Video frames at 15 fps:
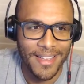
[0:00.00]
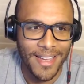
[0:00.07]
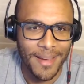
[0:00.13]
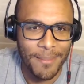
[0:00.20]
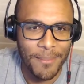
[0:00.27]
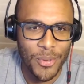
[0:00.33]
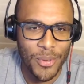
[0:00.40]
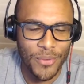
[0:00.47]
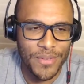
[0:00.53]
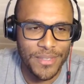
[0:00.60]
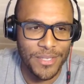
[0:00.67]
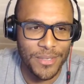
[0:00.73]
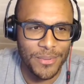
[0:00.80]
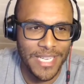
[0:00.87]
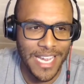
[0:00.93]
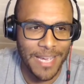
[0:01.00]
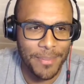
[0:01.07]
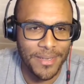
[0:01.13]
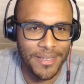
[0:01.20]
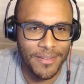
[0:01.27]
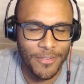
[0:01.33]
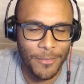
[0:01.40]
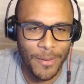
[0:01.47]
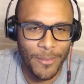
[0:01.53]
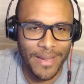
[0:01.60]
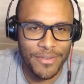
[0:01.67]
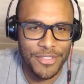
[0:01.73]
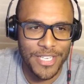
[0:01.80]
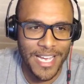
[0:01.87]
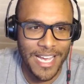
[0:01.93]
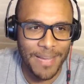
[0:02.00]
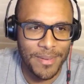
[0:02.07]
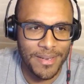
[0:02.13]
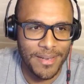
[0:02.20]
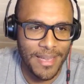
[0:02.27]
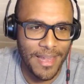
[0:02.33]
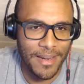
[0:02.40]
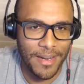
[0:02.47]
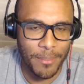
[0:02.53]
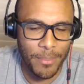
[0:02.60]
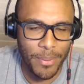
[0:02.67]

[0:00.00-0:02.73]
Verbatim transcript: uh, moved to Tampa for my wife's job and ended up